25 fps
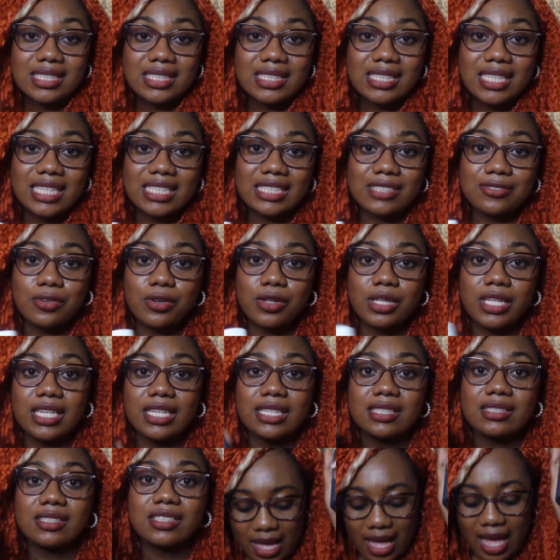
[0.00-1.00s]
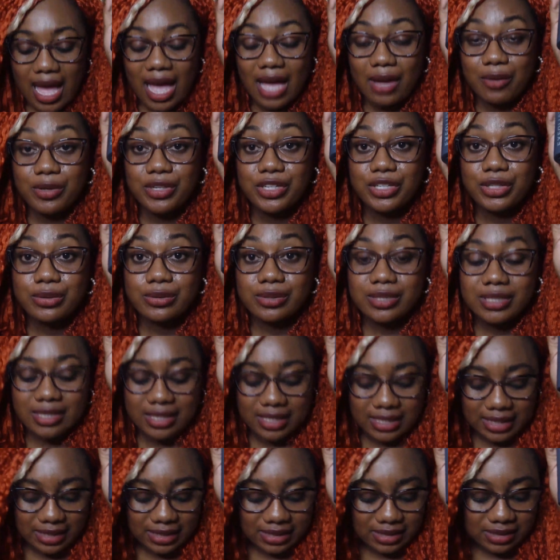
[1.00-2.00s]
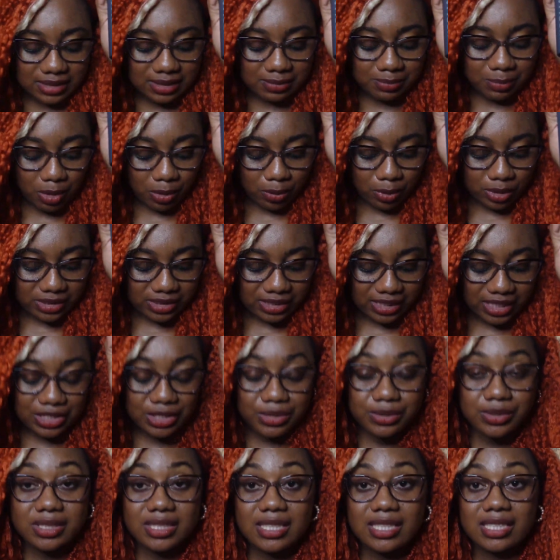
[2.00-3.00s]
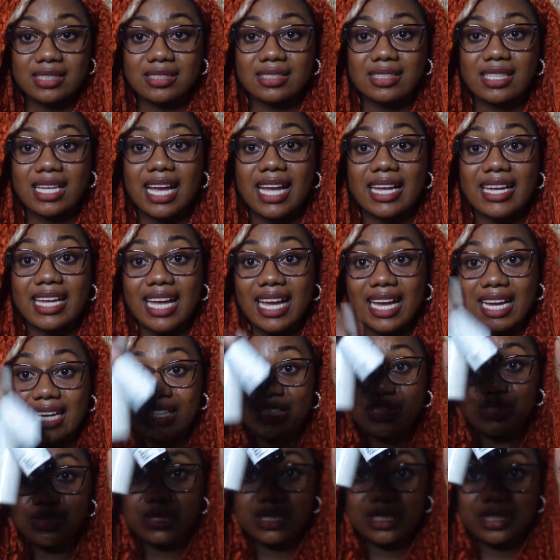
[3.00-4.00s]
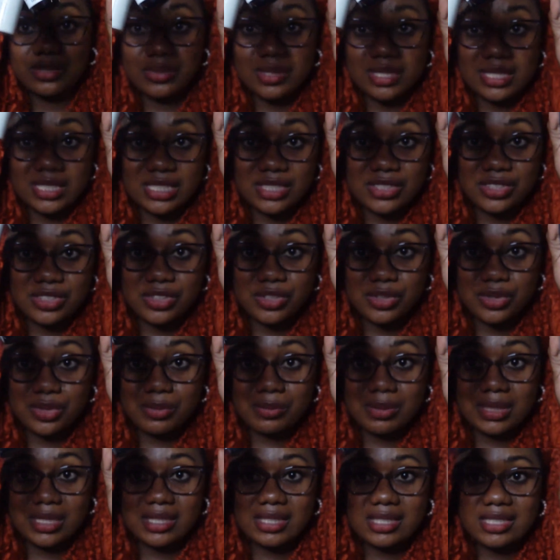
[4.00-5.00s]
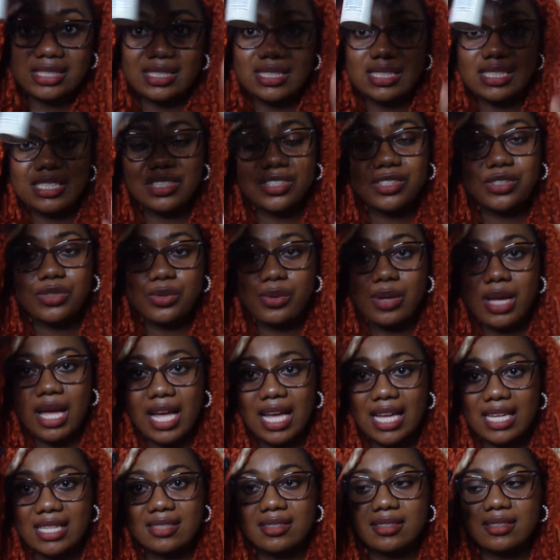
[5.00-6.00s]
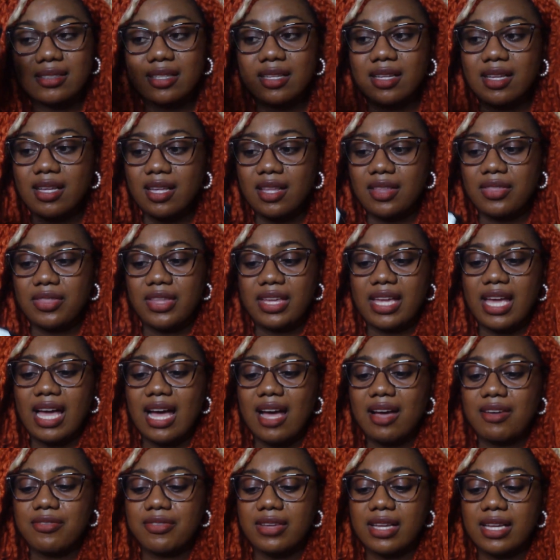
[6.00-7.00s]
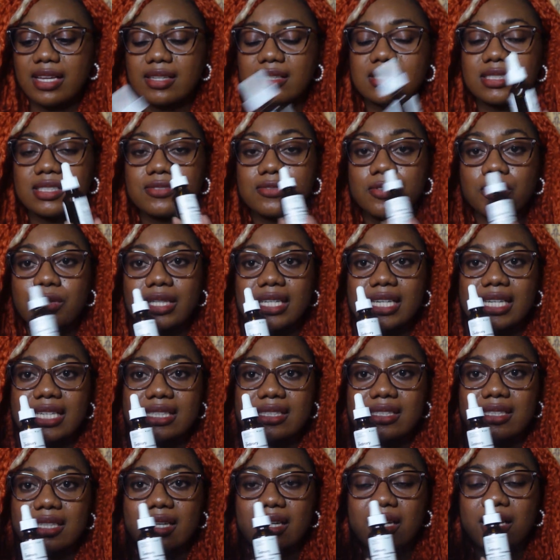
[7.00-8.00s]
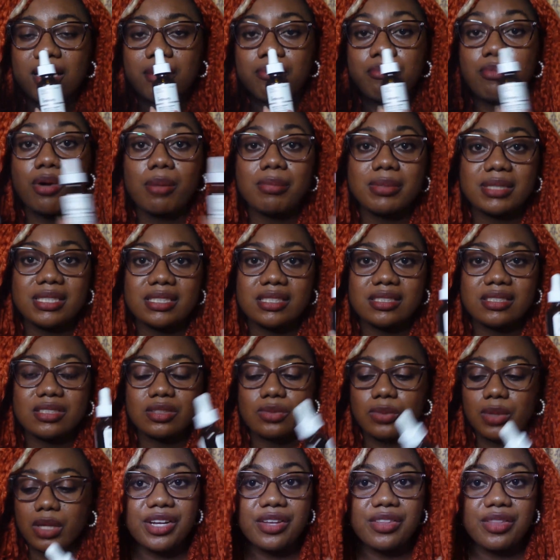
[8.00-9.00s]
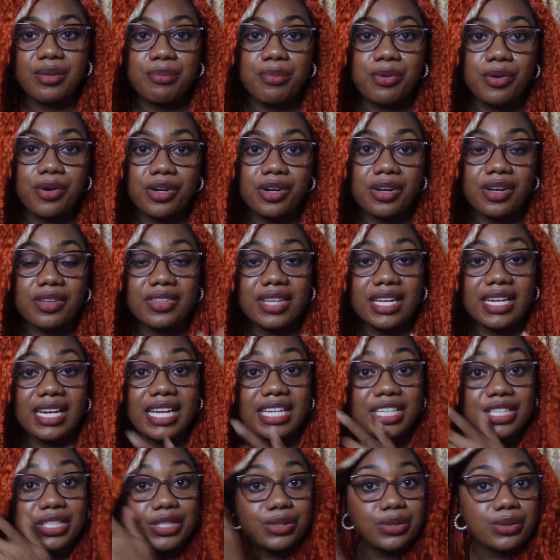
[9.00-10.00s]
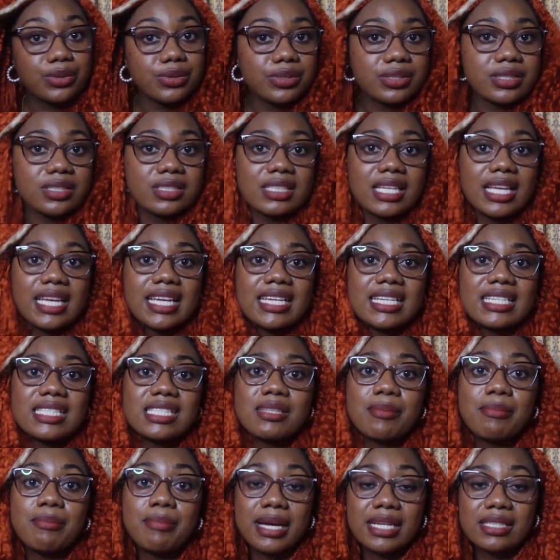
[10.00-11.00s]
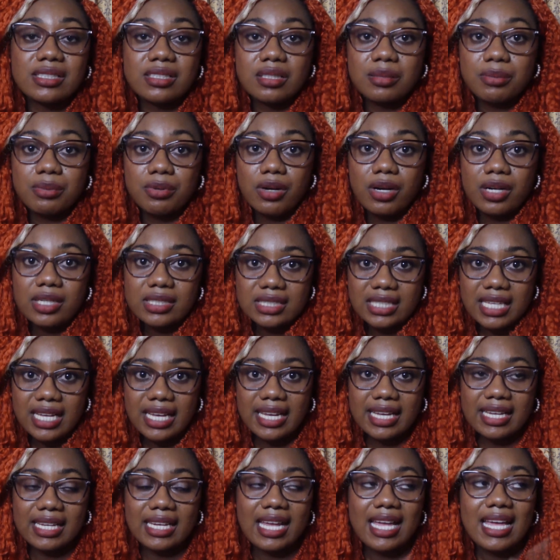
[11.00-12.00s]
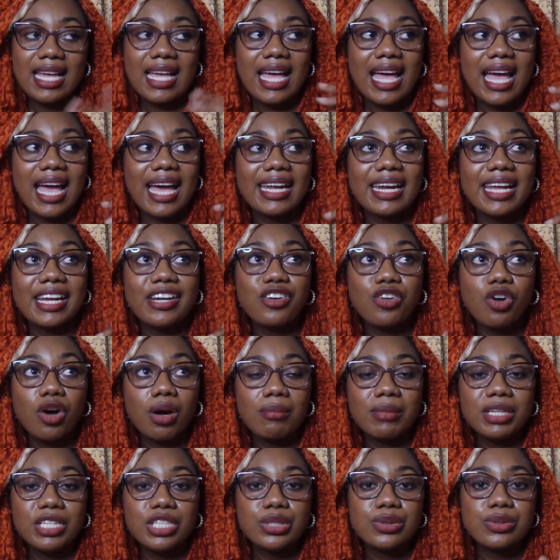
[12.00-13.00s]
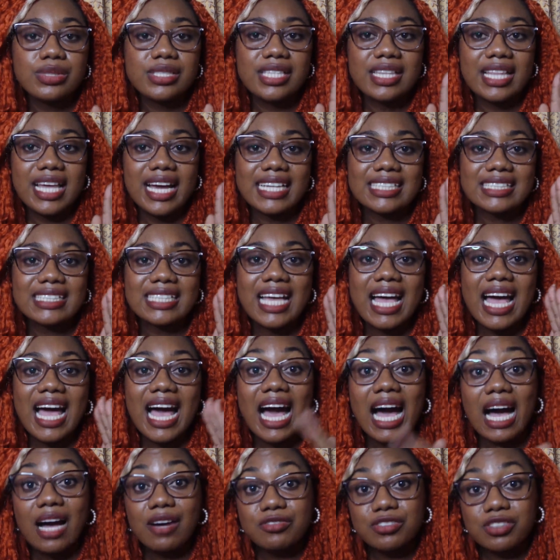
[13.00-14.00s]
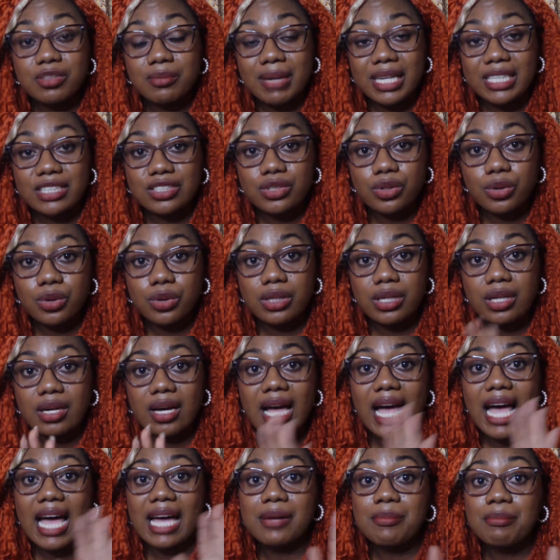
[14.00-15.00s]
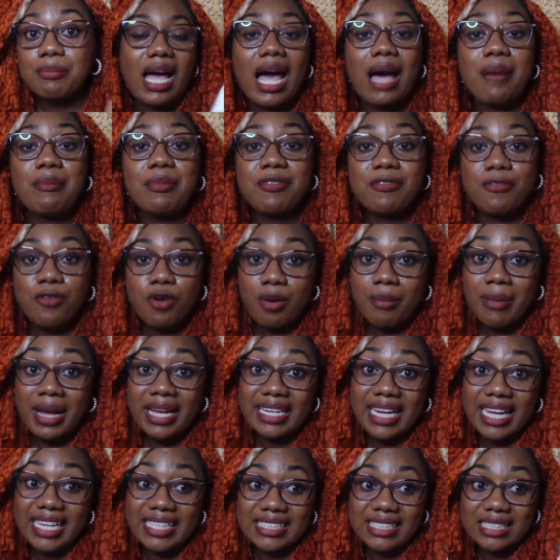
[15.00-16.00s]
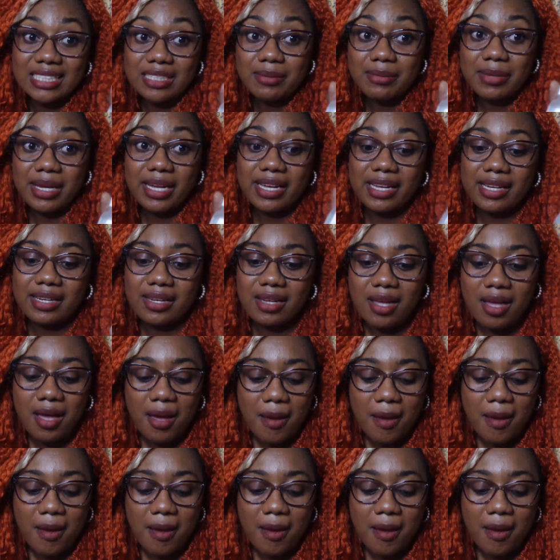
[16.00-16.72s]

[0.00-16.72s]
is an exfoliant. I would use this, but once I use it, I can't use it with these two because these two have exfoliating properties as well. The other product that I use is benzoyl peroxide, and I normally use that after my toner and before my niacinamide.